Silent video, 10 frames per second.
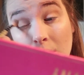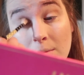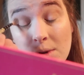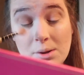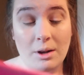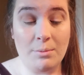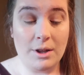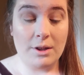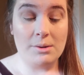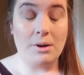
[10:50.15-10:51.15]
I'm just going to
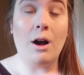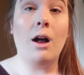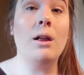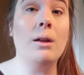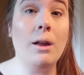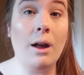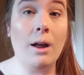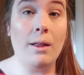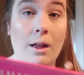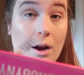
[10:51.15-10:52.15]
put this all
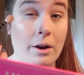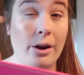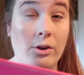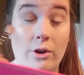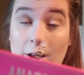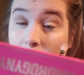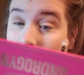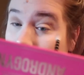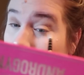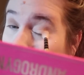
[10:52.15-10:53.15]
along our
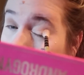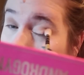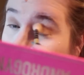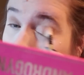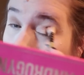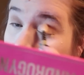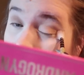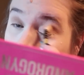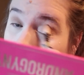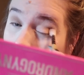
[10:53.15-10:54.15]
crease.
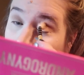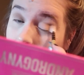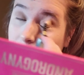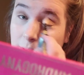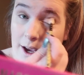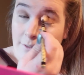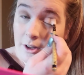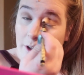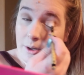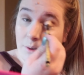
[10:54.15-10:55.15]
And it's okay if
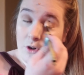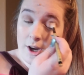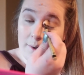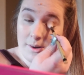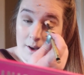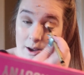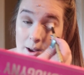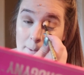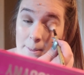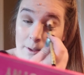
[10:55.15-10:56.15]
it looks
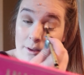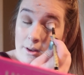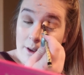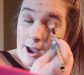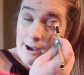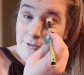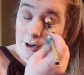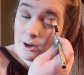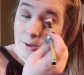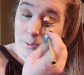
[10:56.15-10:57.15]
crazy at
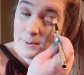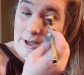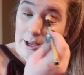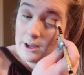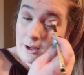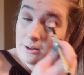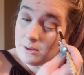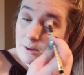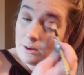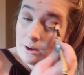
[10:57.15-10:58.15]
first
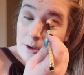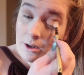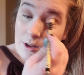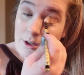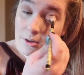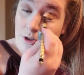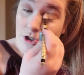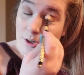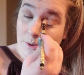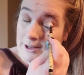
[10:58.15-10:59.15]
because this is
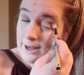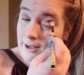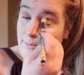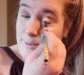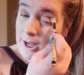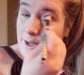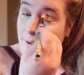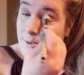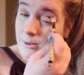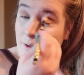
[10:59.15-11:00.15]
just like a
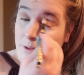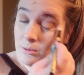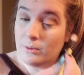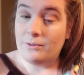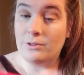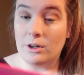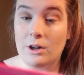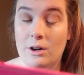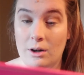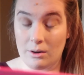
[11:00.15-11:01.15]
base
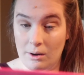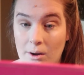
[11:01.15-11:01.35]
for